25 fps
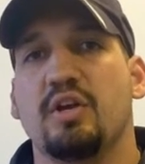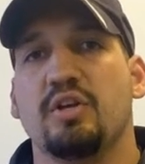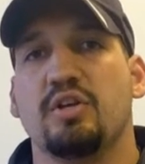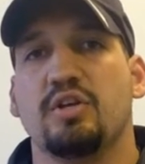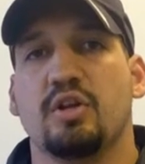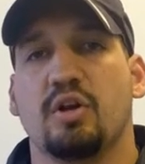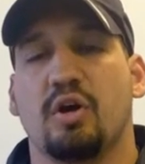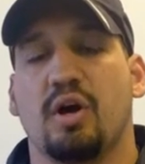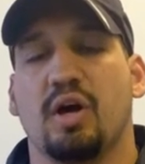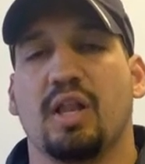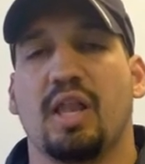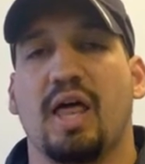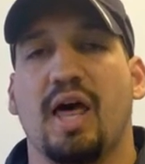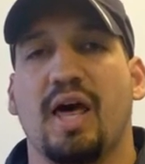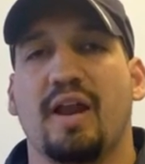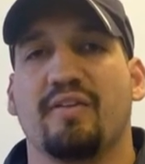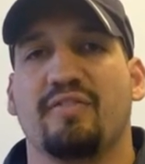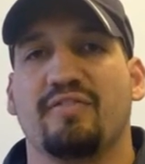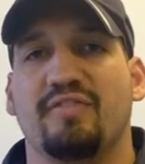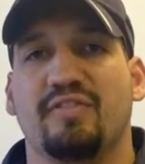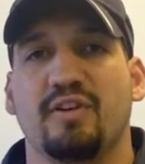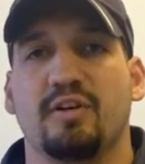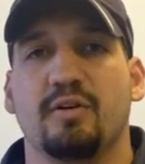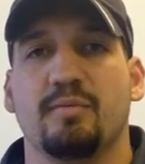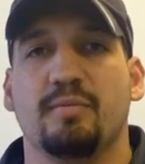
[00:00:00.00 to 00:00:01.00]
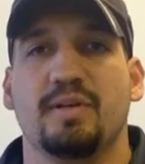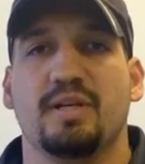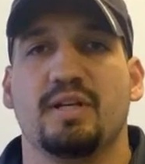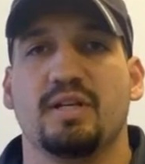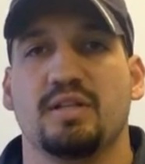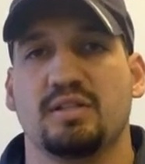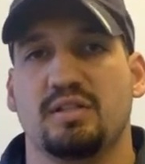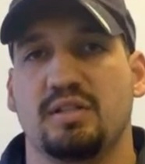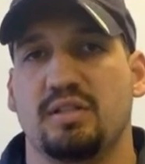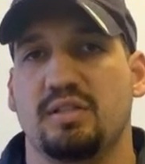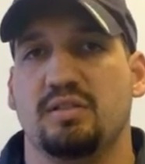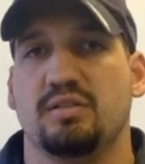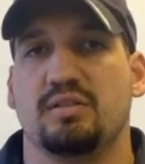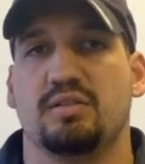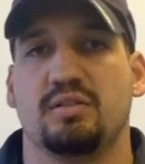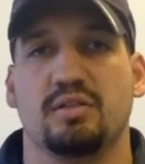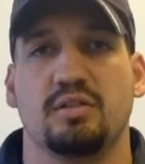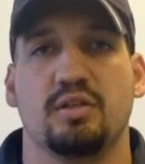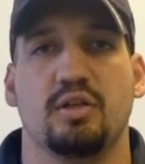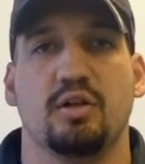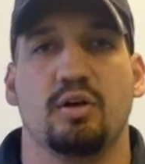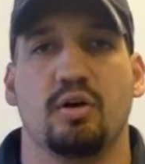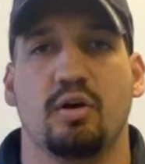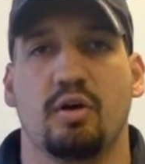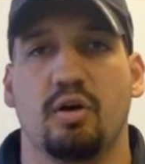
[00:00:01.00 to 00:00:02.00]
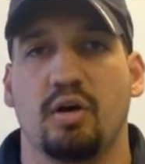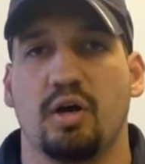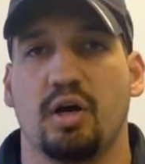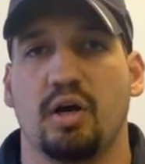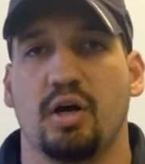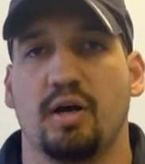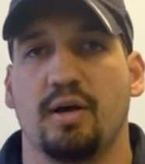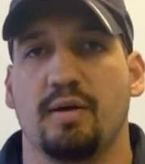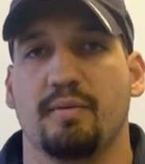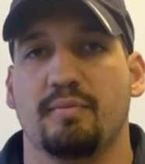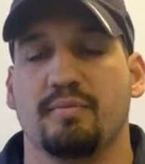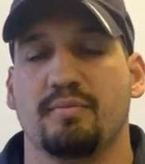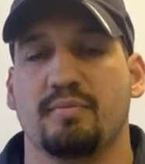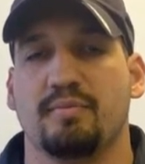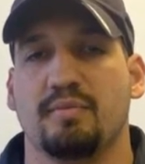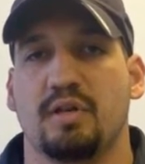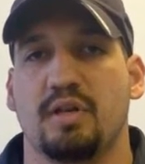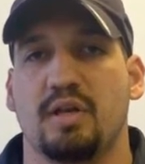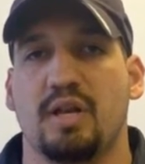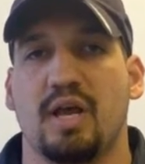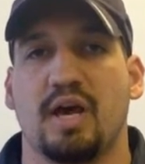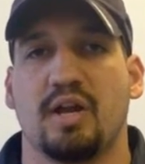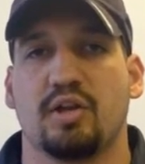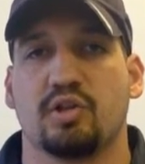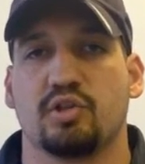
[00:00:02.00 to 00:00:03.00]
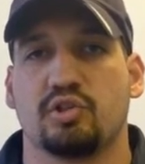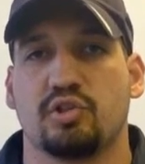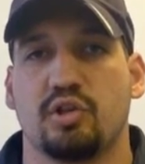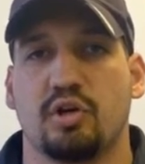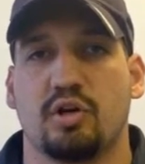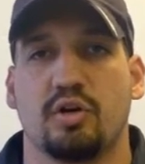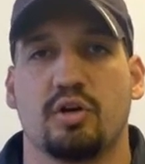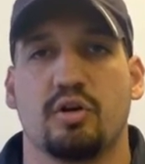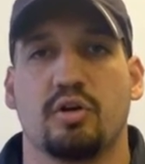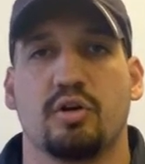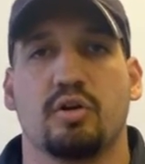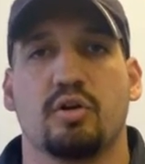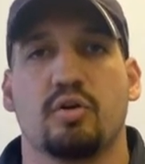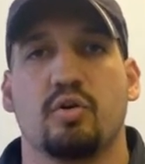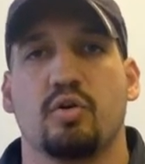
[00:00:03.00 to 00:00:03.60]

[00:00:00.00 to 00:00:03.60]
you know, a lot of film because he's, you know, not a starter,